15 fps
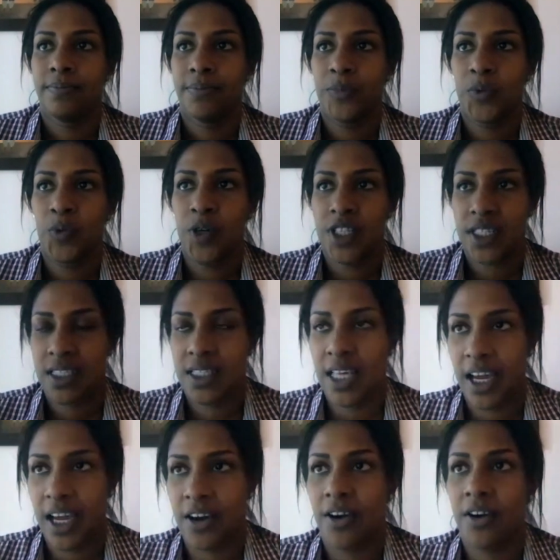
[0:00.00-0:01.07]
was
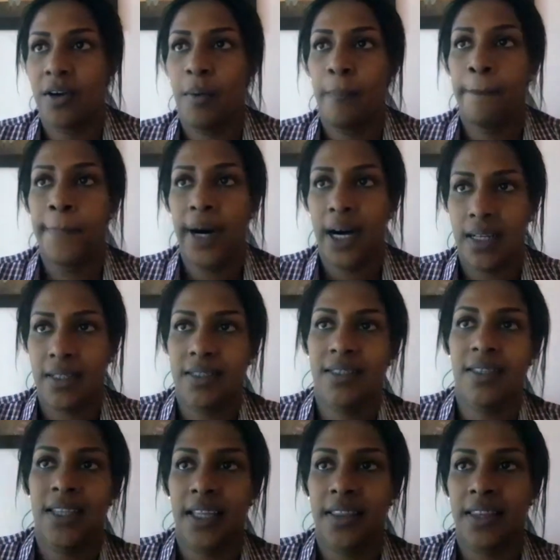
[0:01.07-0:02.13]
there, but
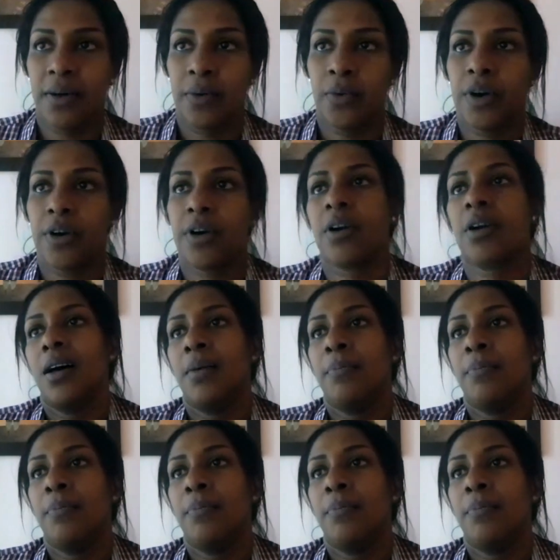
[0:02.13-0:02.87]
that there were